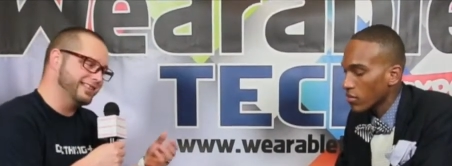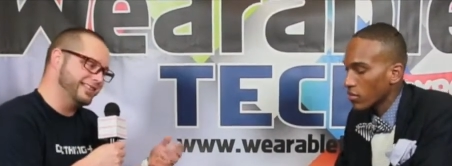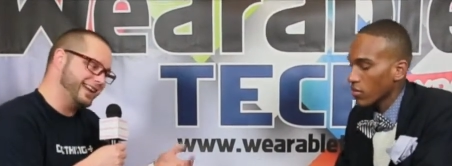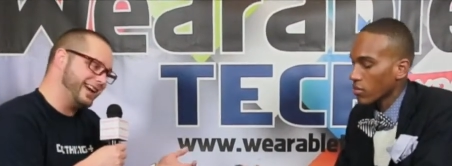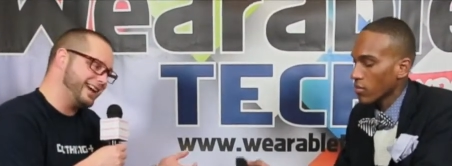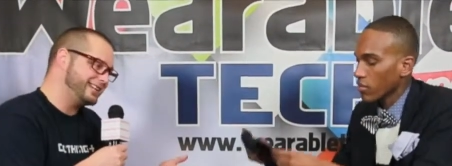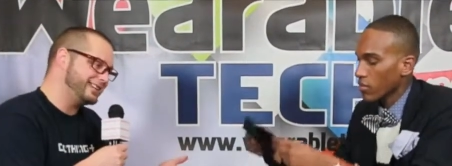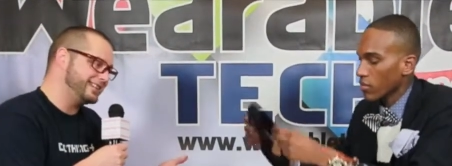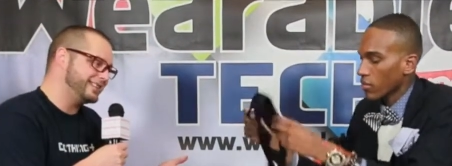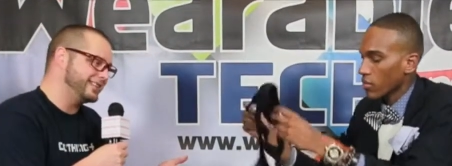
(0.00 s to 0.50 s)

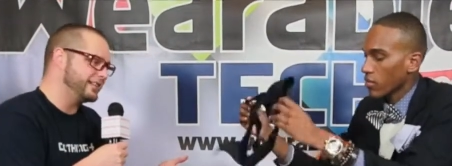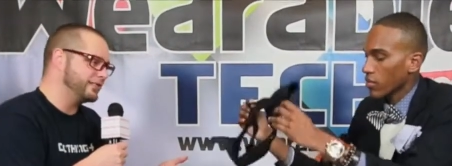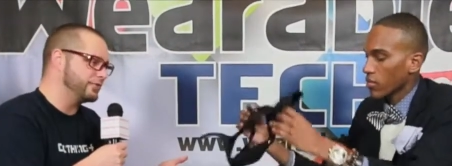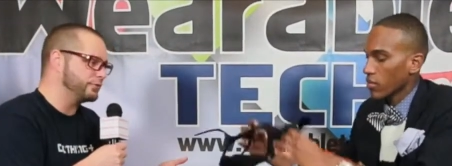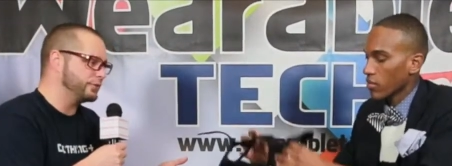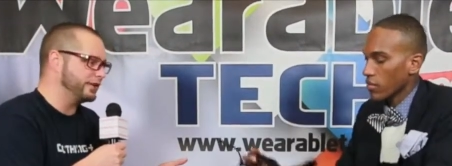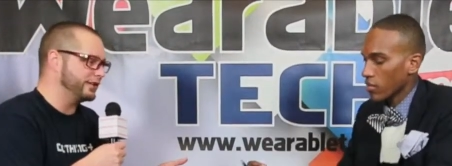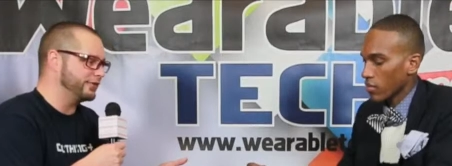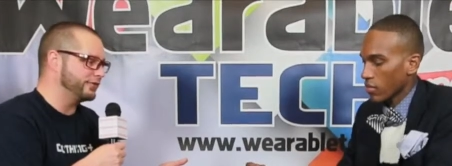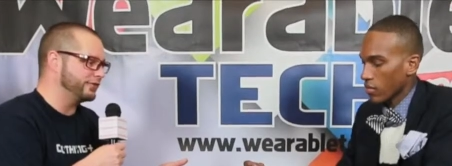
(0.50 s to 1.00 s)
Speaker 1: That didn't
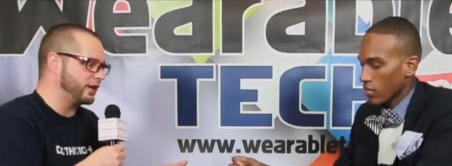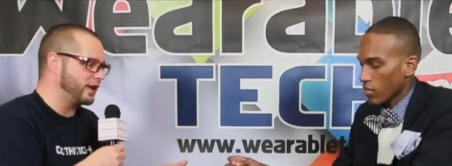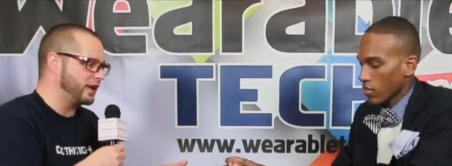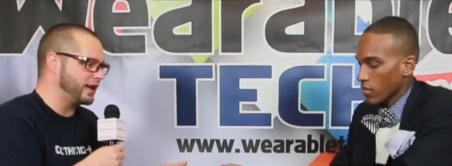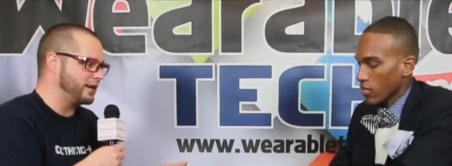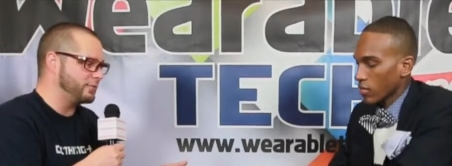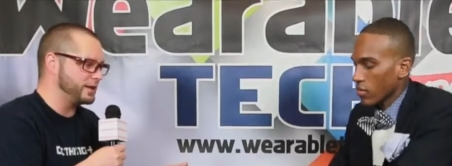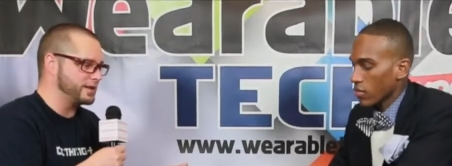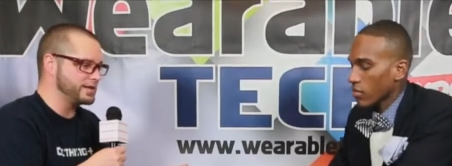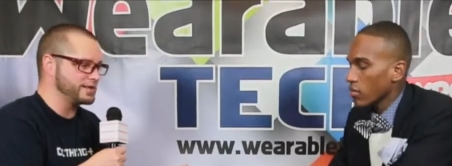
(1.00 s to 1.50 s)
really
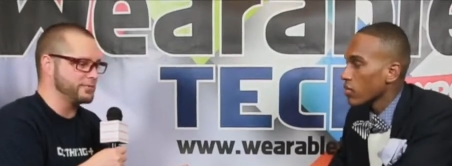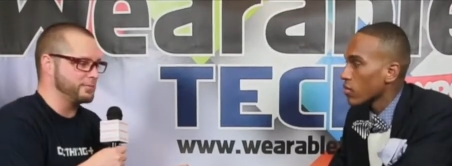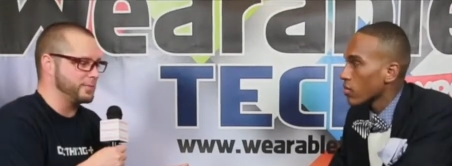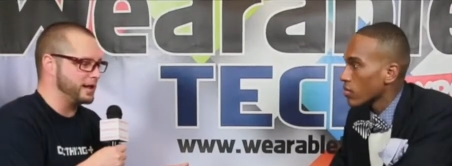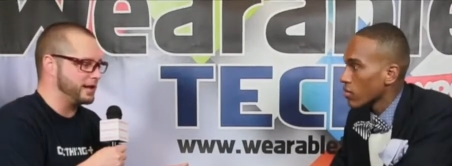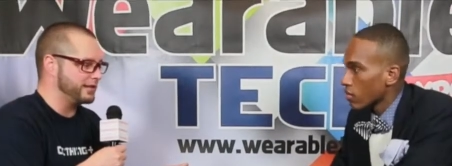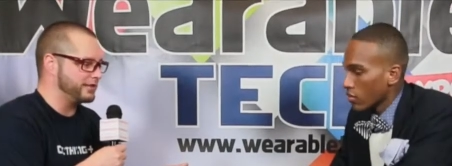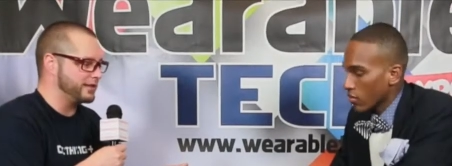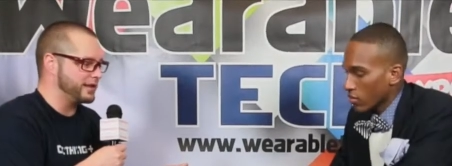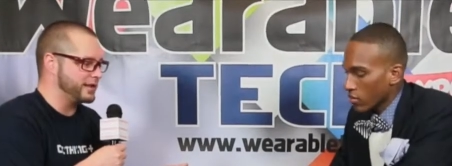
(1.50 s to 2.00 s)
fly because of
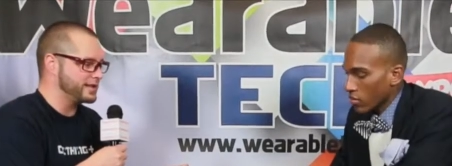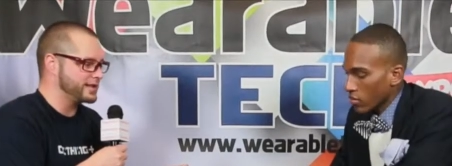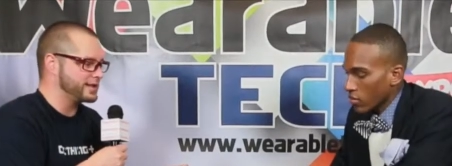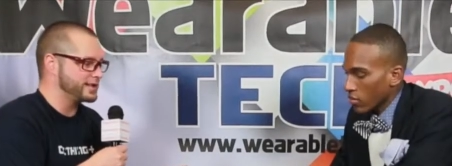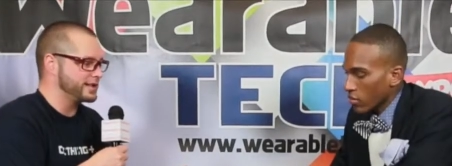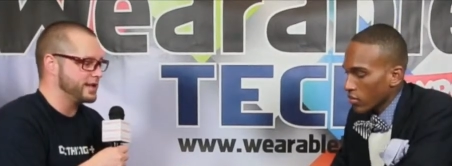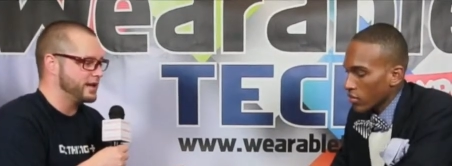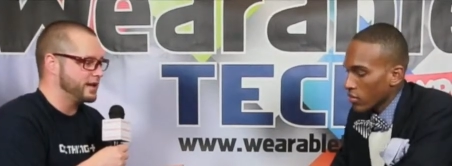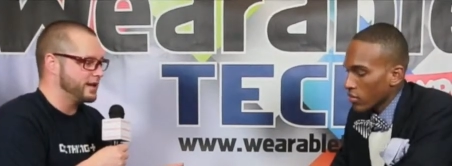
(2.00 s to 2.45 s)
many things,